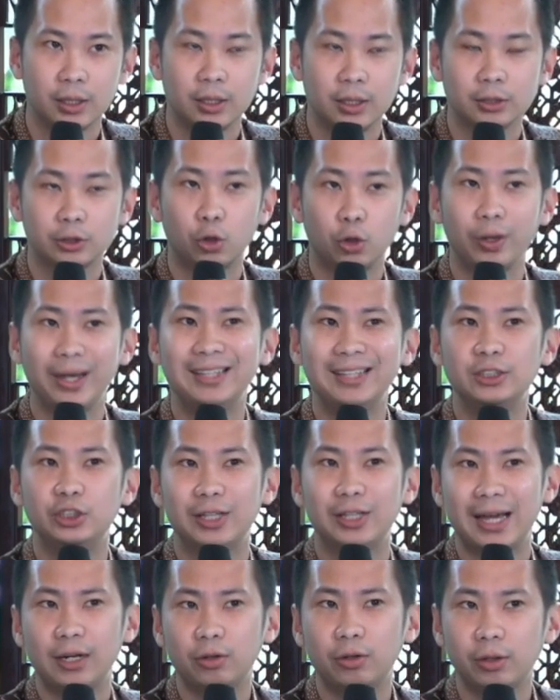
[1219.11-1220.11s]
So in
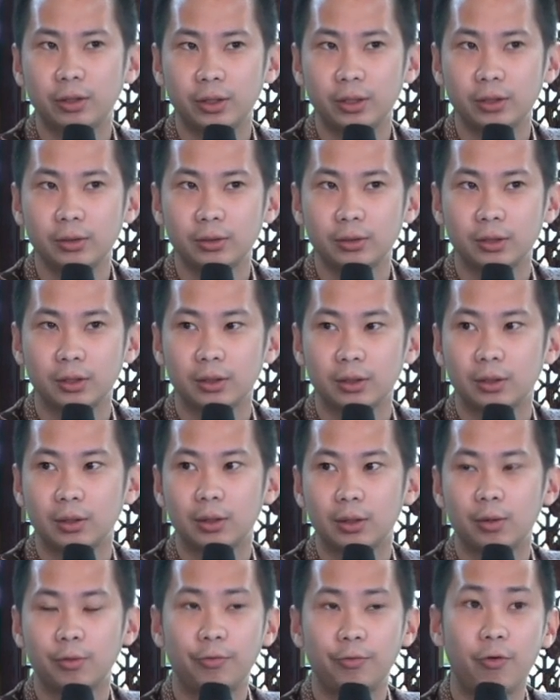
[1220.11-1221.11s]
general,
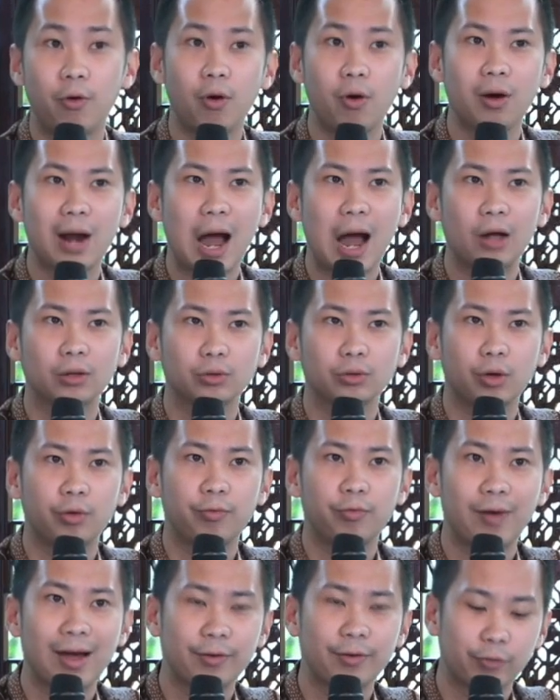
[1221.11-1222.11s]
4 out of
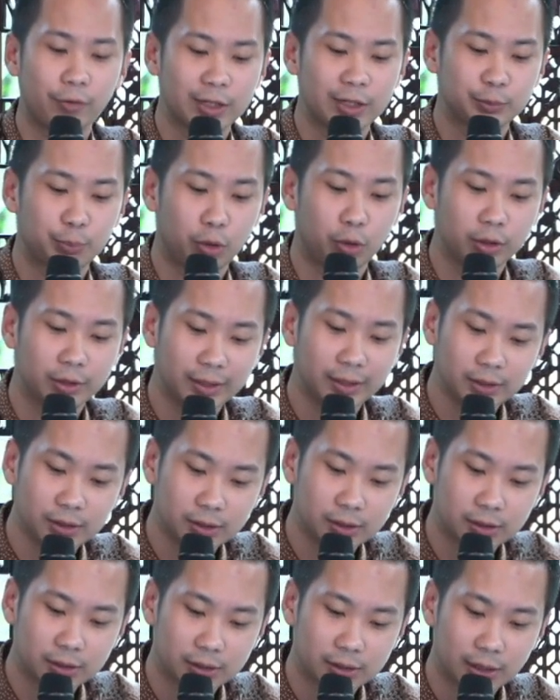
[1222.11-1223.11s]
5 respondents